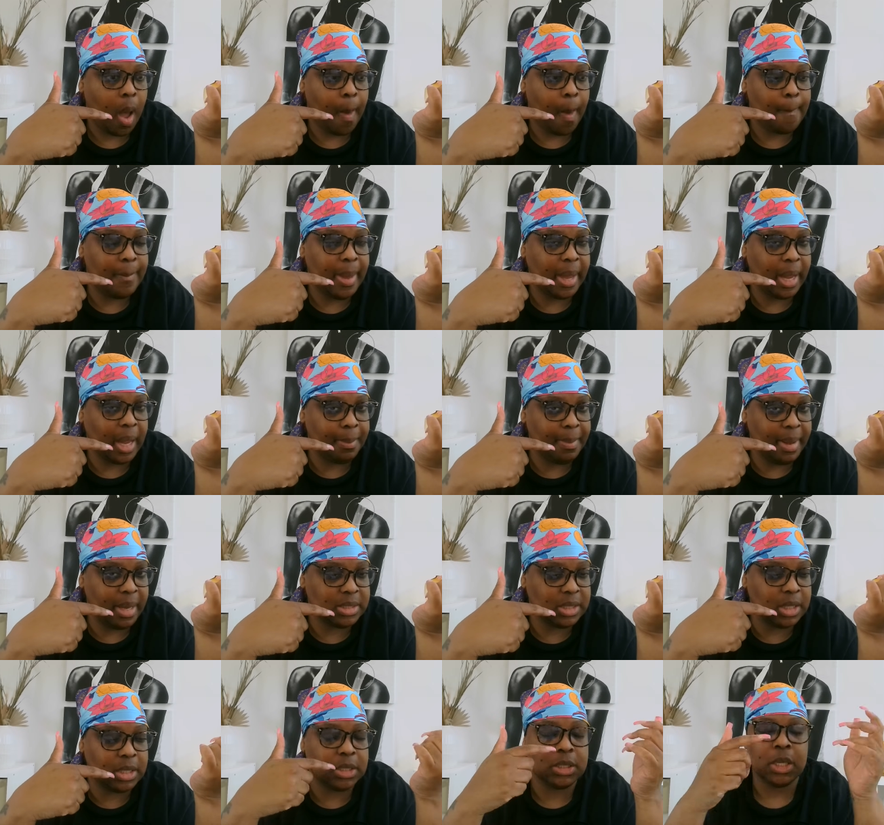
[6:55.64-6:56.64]
Make it make
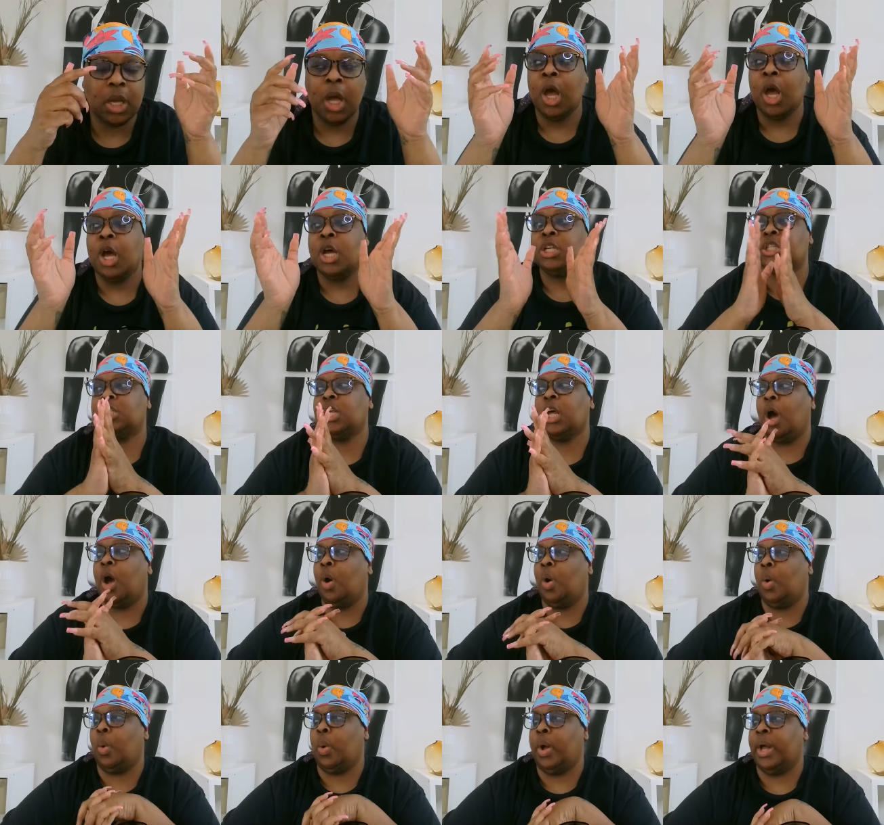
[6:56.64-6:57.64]
sense.
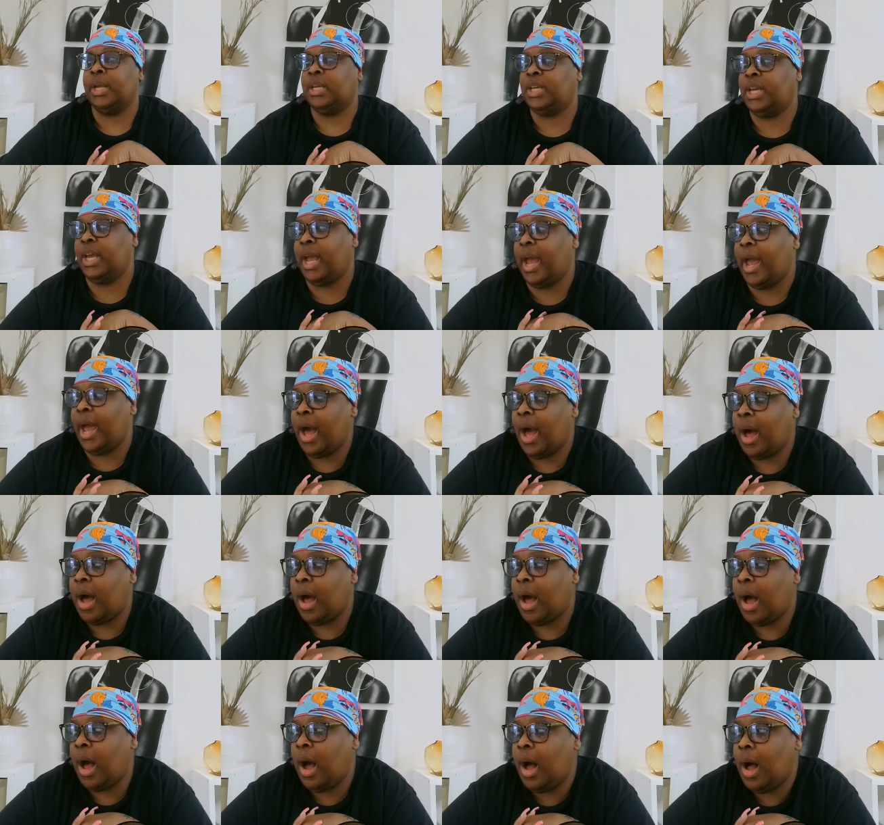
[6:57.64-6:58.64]
So,
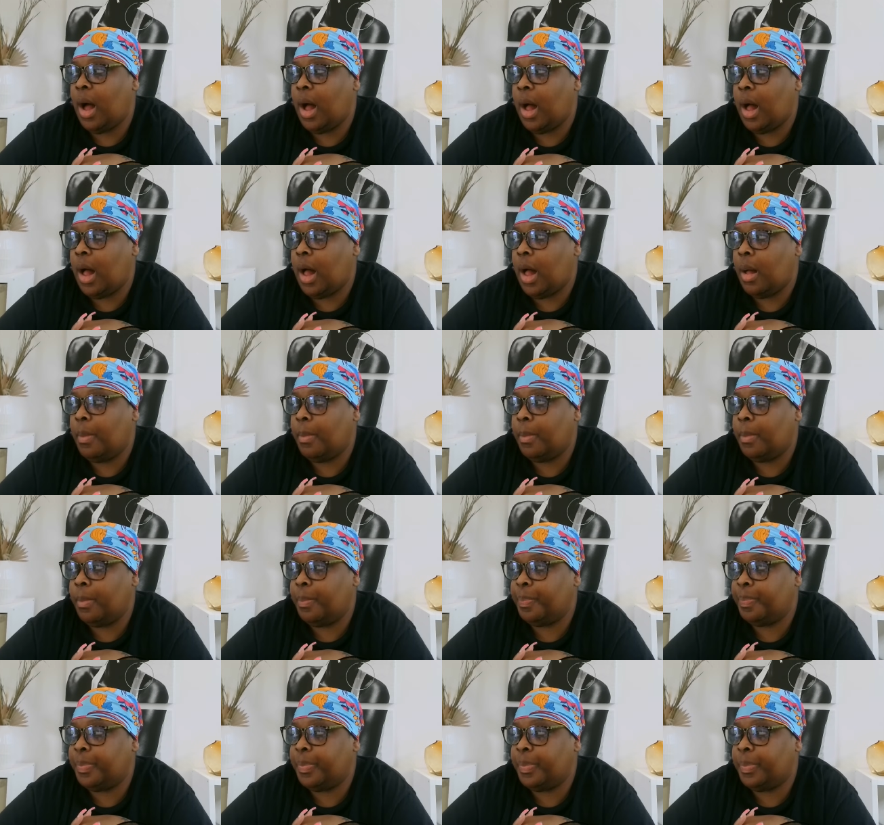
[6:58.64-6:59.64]
yeah, um
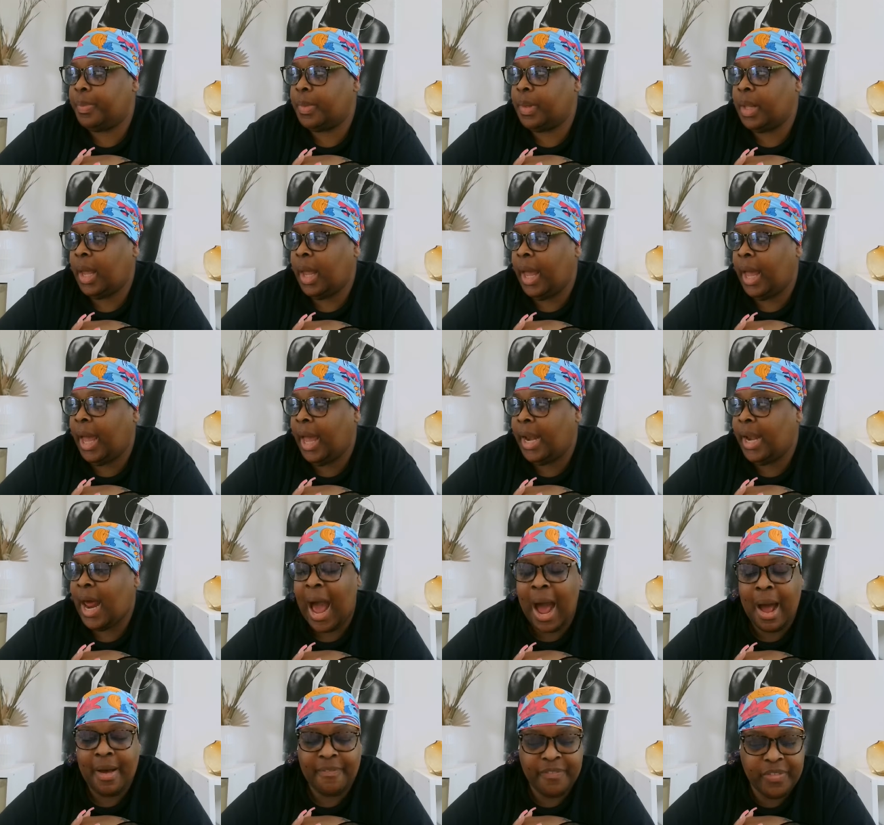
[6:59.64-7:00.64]
and
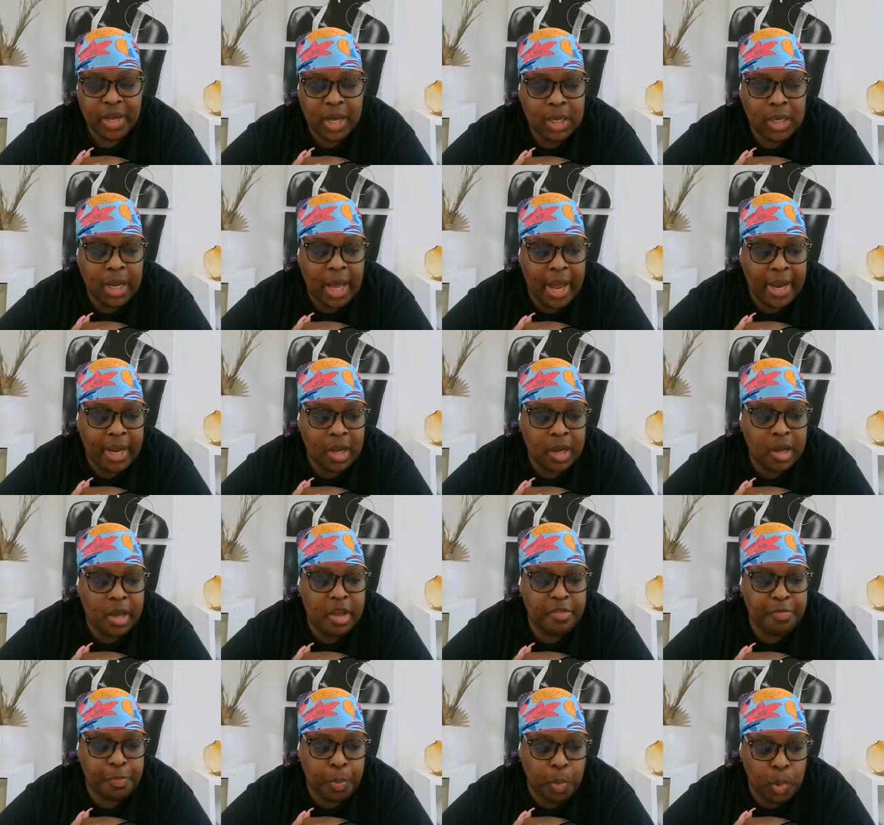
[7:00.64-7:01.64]
I feel like
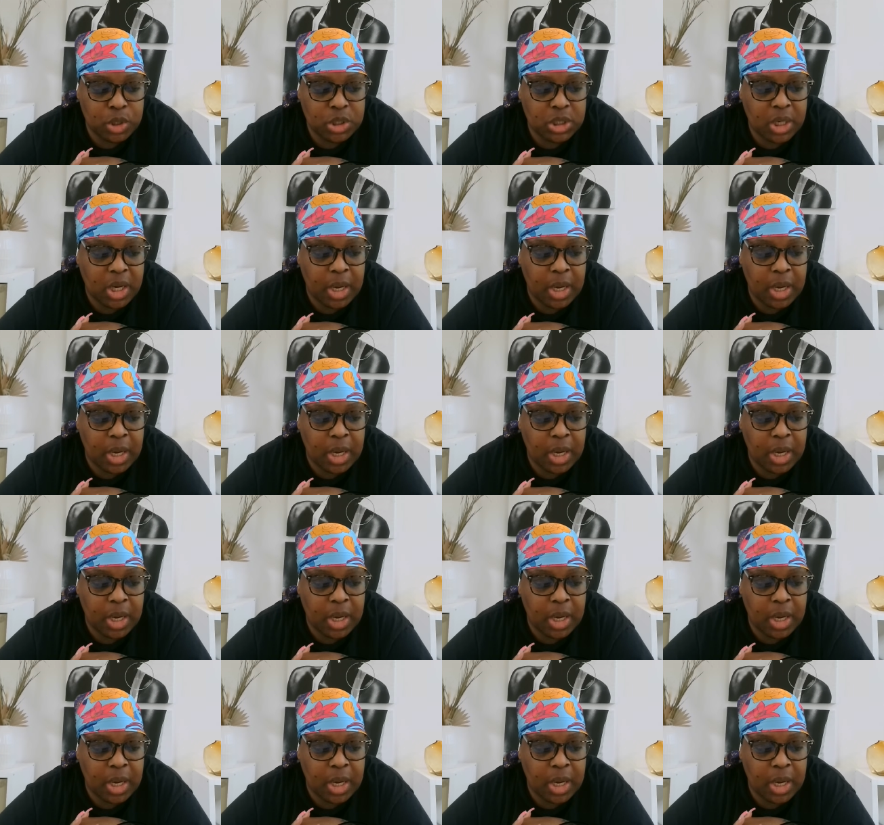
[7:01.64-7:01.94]
if Porsha